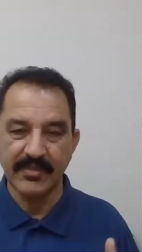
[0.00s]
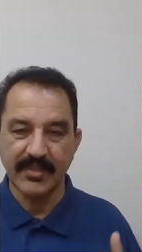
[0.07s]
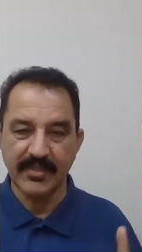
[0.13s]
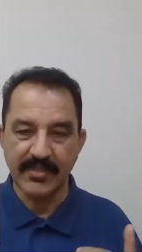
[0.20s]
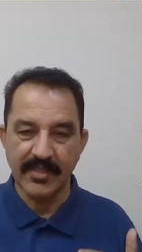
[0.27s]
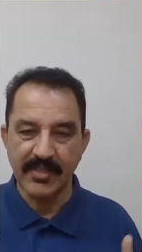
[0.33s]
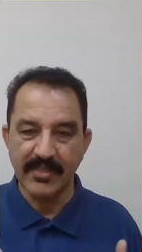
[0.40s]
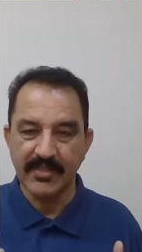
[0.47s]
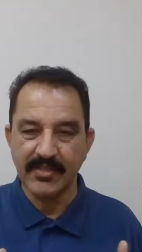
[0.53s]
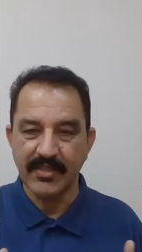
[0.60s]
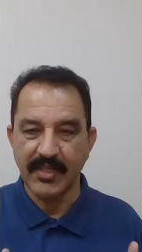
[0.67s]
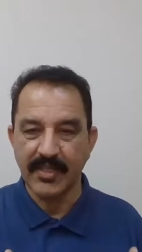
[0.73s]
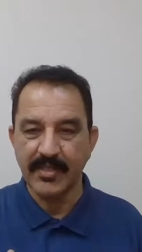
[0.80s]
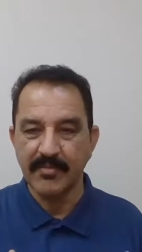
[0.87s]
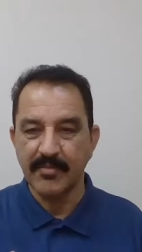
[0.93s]
The trench
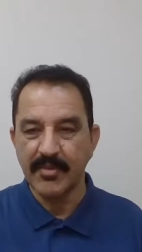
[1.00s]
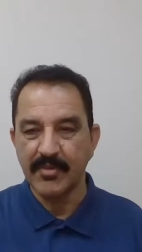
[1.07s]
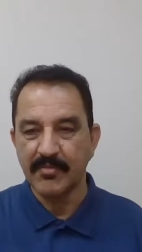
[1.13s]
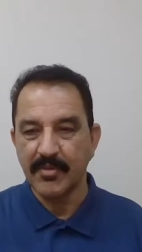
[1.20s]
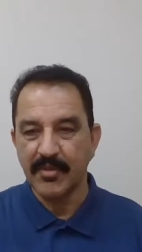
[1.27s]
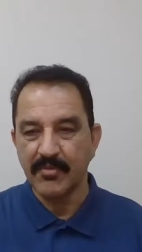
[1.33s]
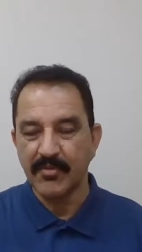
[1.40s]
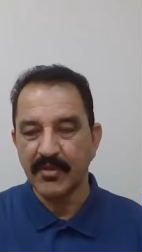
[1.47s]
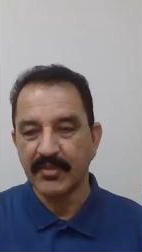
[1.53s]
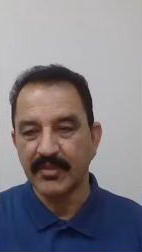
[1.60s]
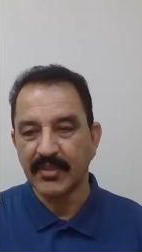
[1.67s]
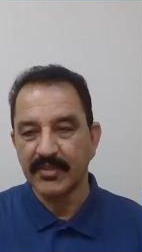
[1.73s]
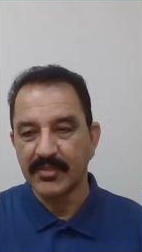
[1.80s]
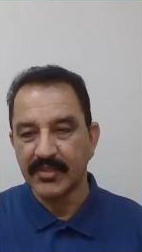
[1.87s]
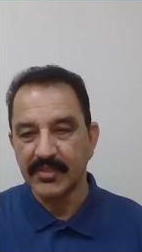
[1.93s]
can be between
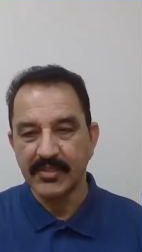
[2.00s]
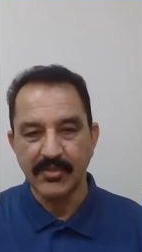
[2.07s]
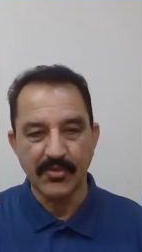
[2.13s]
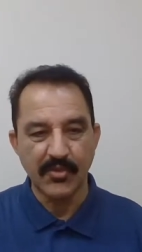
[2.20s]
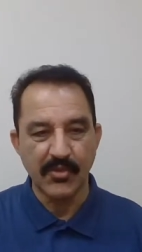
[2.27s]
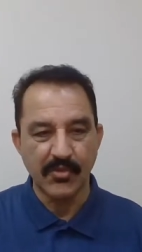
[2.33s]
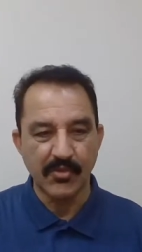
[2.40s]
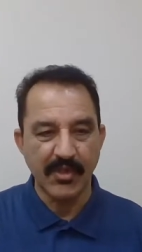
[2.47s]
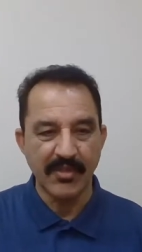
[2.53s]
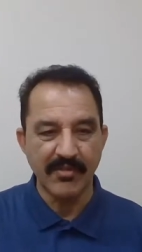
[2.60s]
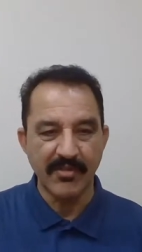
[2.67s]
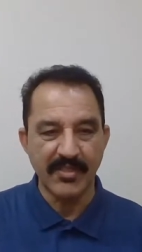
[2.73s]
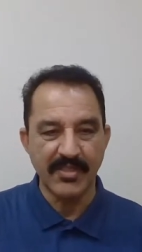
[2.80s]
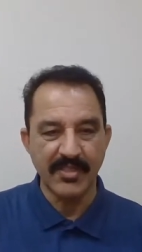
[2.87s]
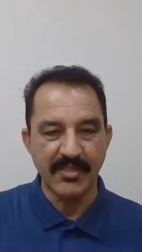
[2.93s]
the 6 to
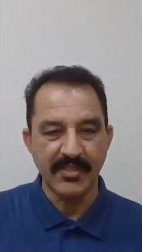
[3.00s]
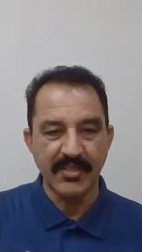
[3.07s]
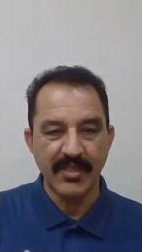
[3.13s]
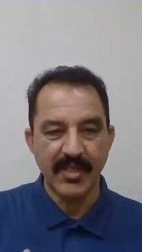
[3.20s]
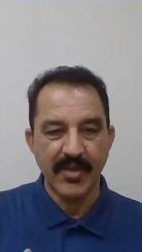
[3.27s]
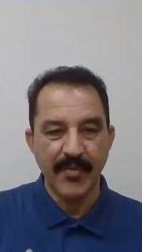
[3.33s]
12 inches